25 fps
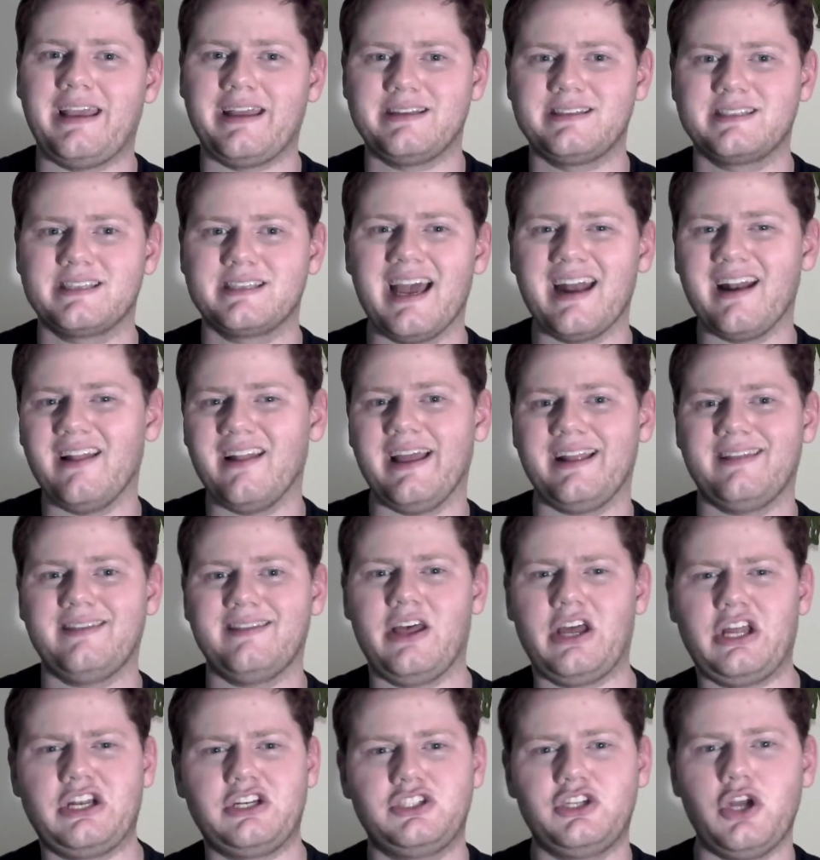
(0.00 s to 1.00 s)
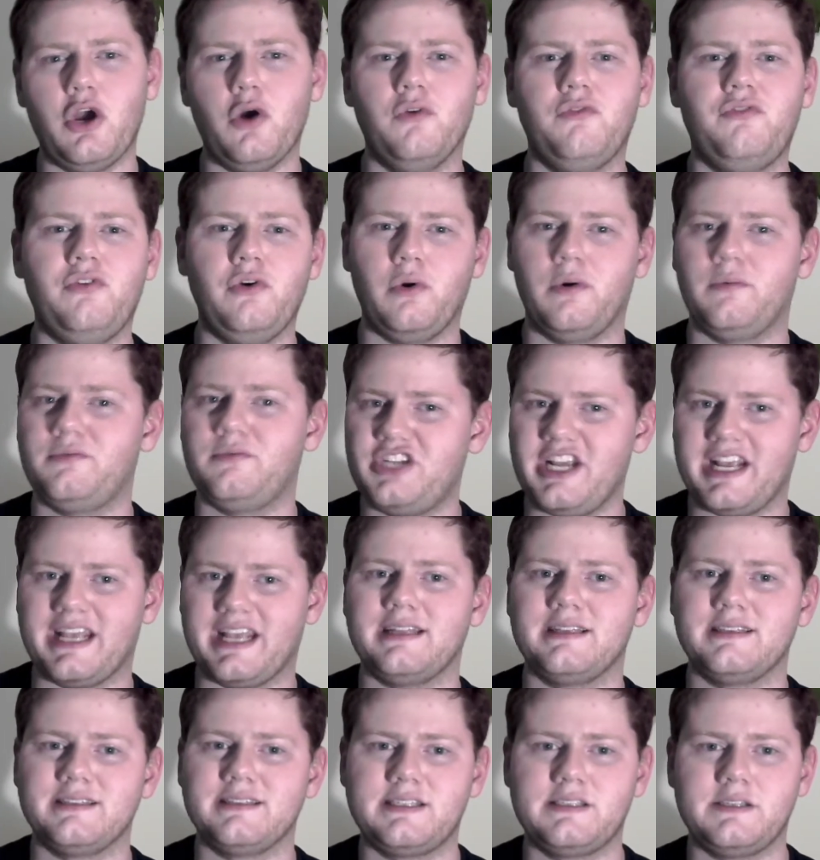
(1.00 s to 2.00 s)
It's kind of like the tofu of
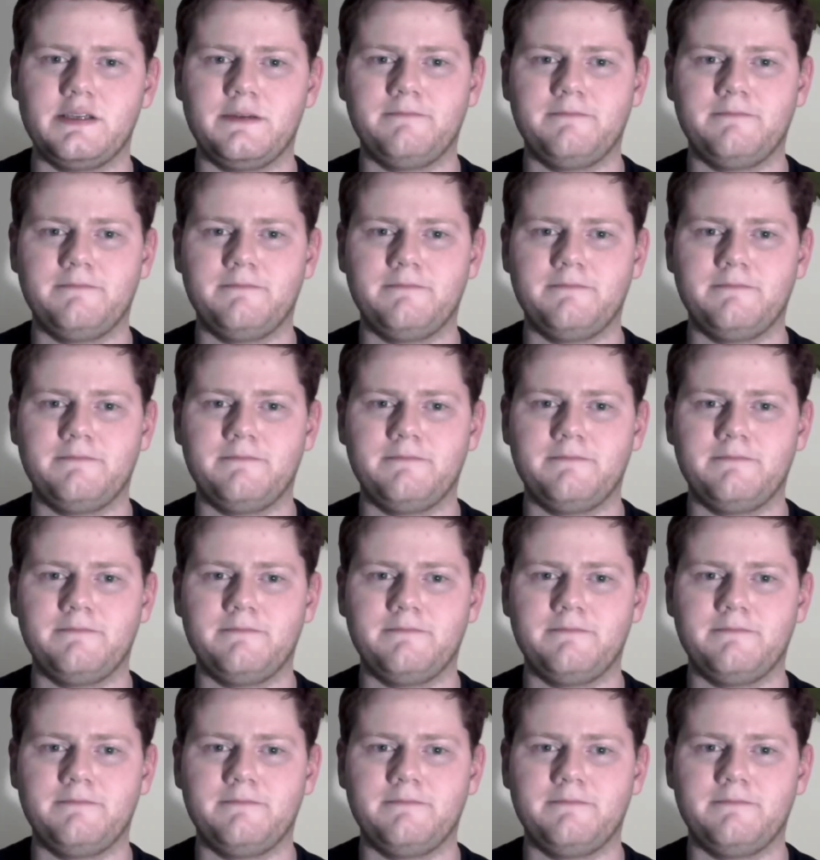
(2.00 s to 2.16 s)
chickens.